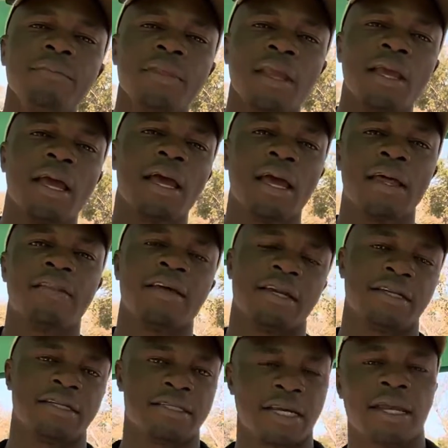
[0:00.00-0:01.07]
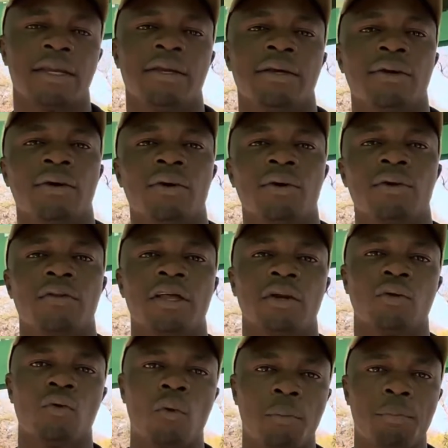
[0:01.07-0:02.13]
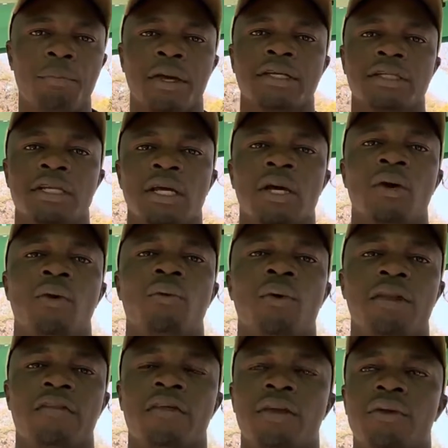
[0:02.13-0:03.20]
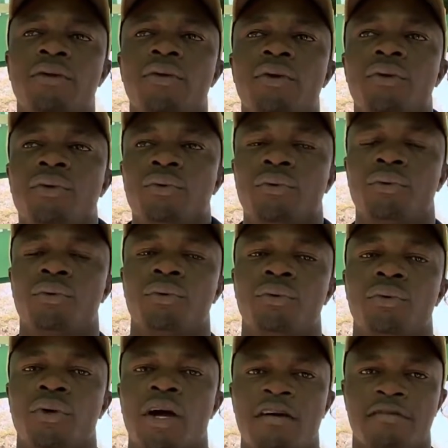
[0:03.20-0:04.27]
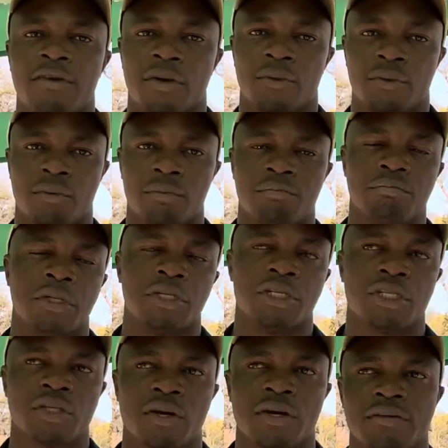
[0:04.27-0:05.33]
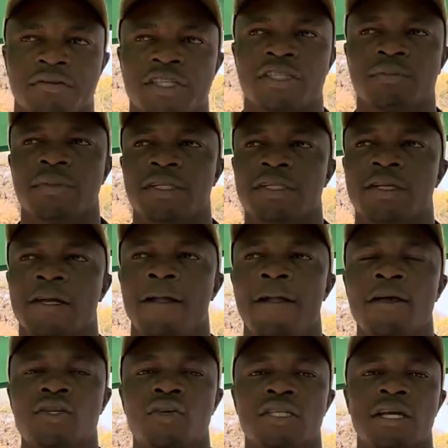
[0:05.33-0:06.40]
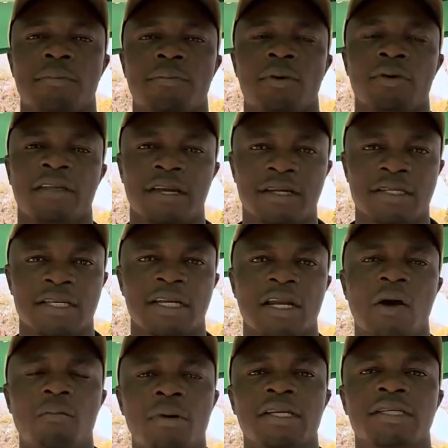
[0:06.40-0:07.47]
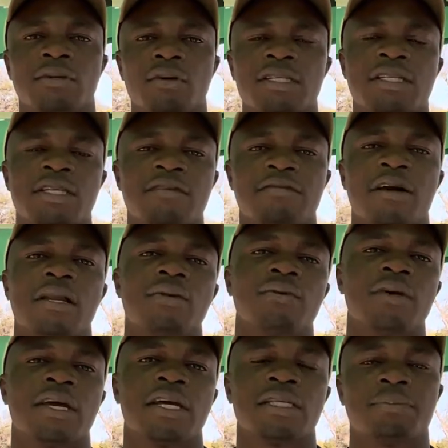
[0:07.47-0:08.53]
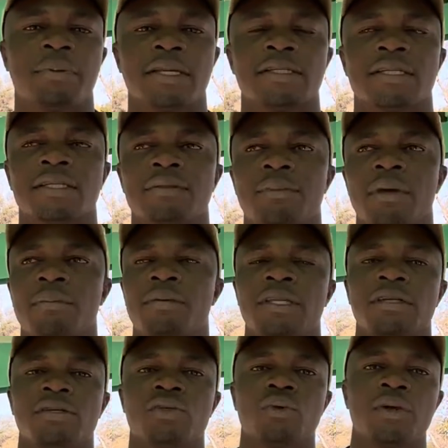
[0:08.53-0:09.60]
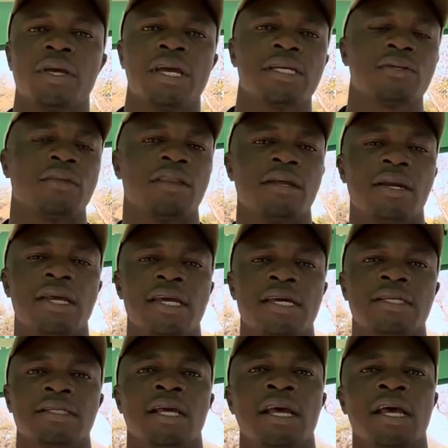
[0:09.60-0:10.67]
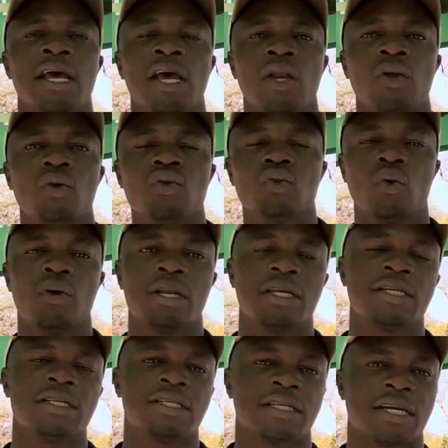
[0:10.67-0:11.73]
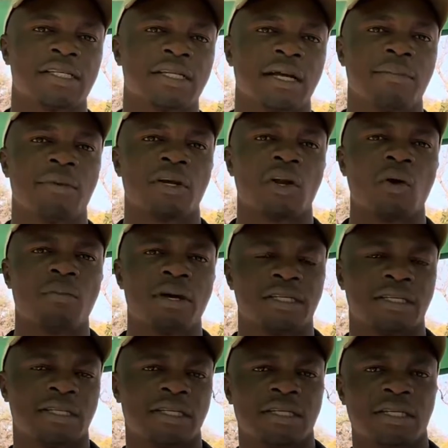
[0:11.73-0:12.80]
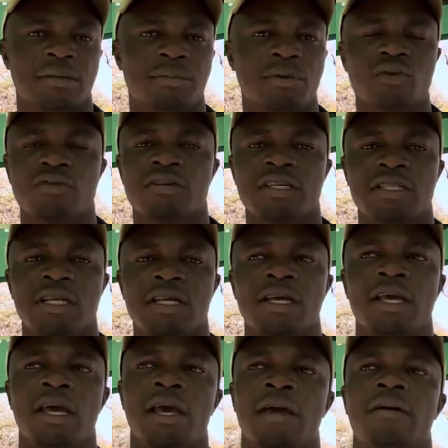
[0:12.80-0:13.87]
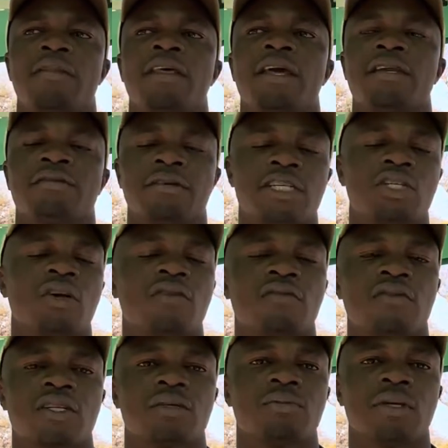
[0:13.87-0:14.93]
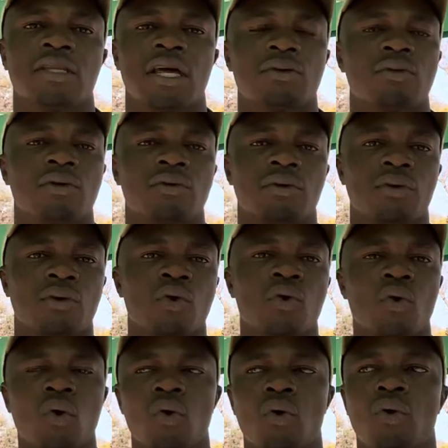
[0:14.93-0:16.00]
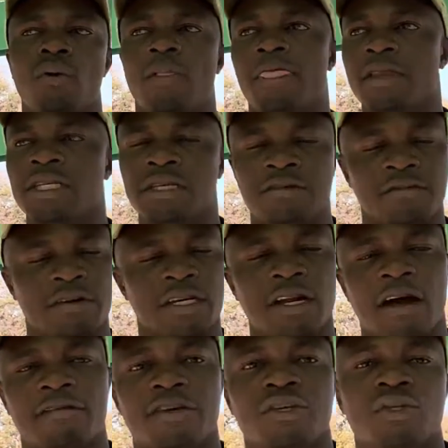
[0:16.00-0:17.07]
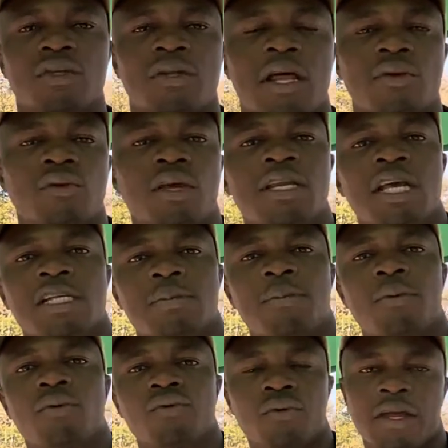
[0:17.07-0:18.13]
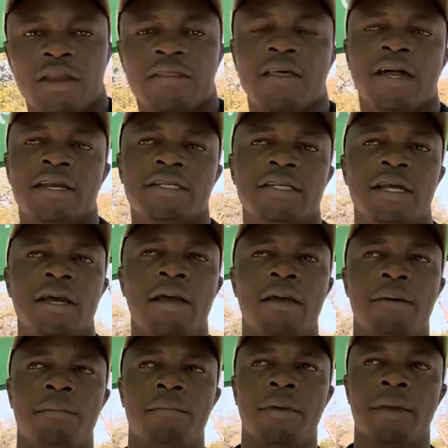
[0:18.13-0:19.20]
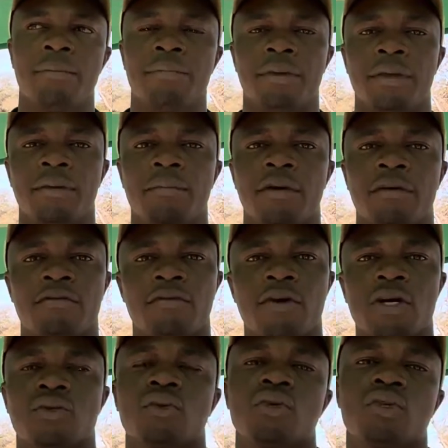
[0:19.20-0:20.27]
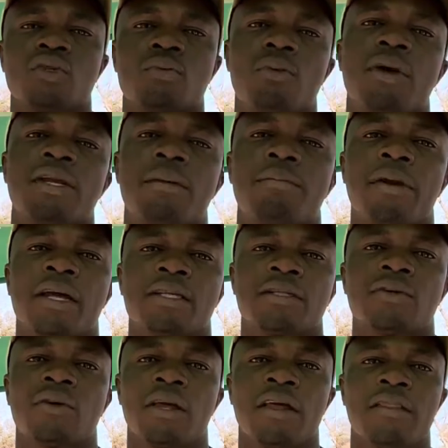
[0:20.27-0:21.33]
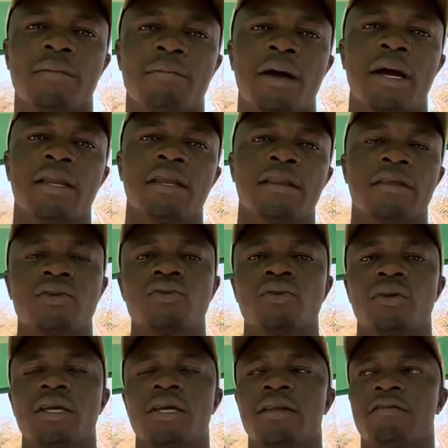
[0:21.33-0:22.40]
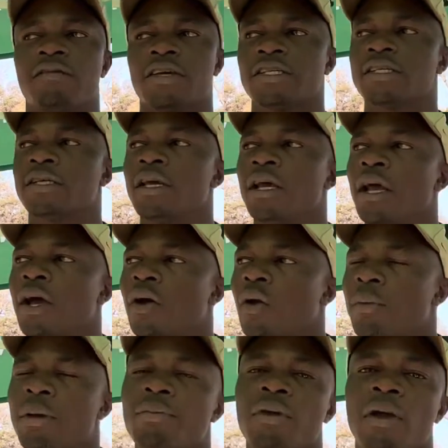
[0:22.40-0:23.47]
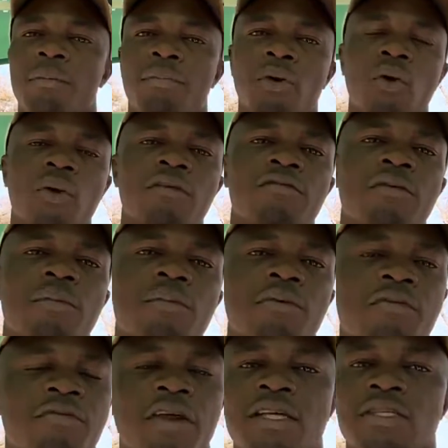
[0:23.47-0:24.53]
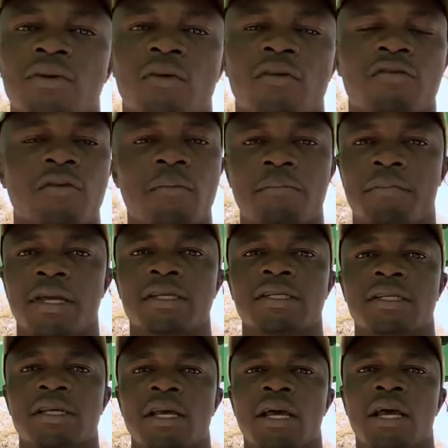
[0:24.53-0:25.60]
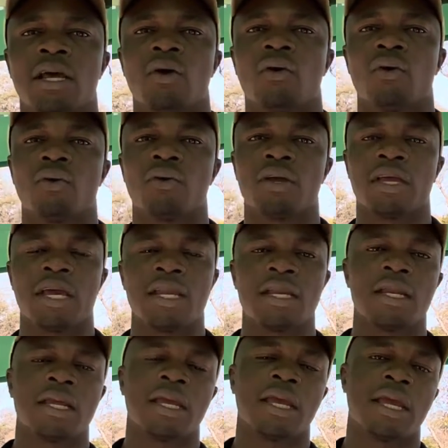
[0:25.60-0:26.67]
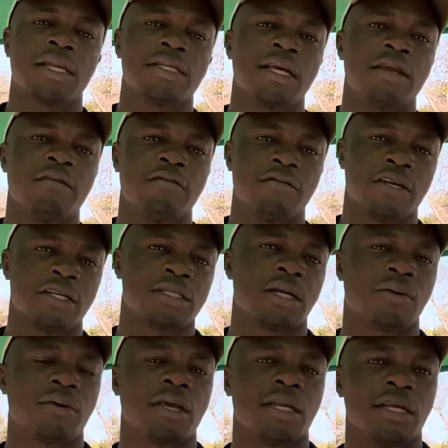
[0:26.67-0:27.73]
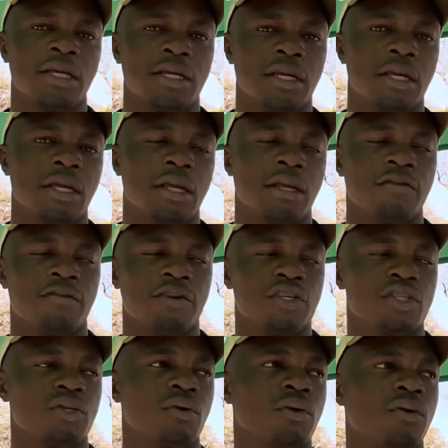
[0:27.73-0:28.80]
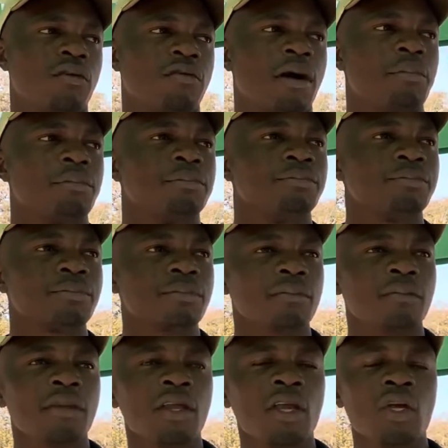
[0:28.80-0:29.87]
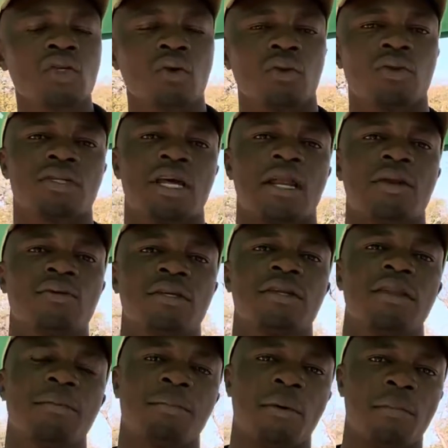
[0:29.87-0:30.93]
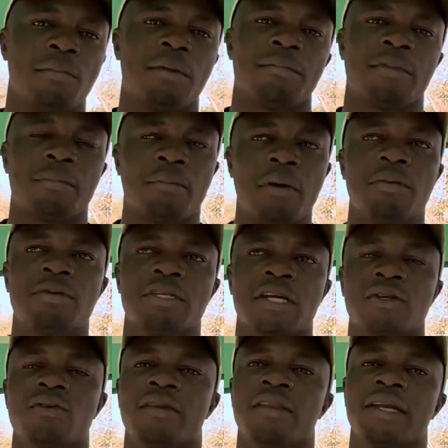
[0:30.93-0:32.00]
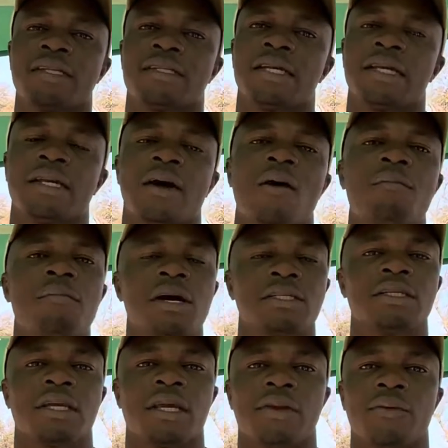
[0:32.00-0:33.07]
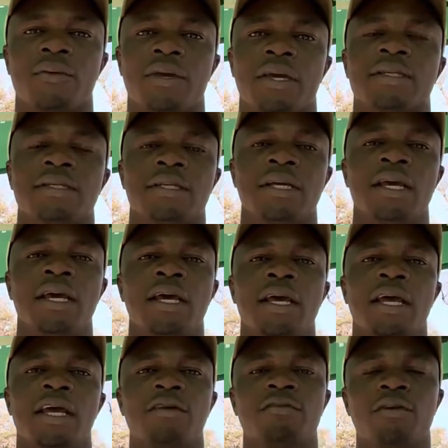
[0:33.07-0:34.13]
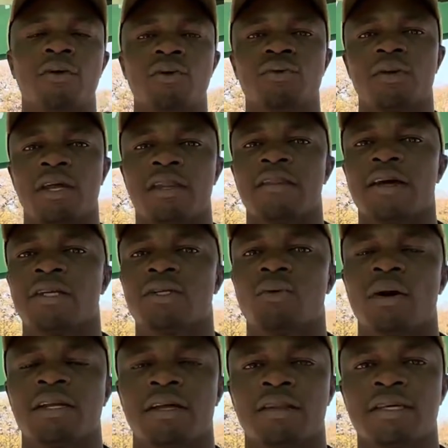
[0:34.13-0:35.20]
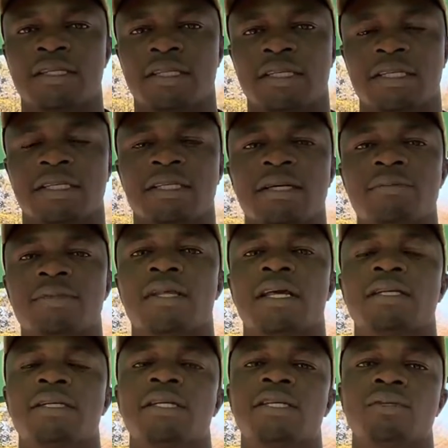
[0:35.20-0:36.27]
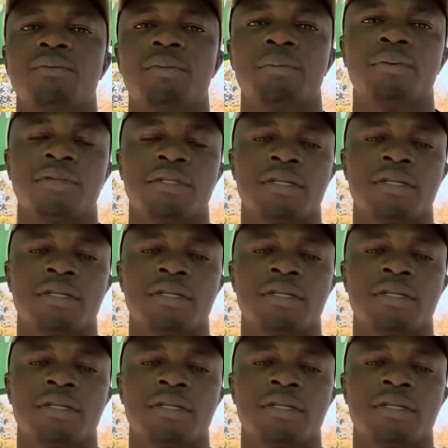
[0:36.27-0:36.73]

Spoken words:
the return or the recoupment when then you cover your initial investment. So it's about the return. How much, what is the value expected maybe in 2 years or 3 years? Not only discussing about how much is needed, because obviously the initial investment, that one, you know, different avenues that you can explore to get that. Maybe by focusing on a small enterprise, you get the money that you reinvest, or maybe you're borrowing from your friends or from banks, or you can get an investor who can invest on your farm. So those are not the problem. The problem is actually the return. How much can you get? And for you to get that, what are the systems that need to be put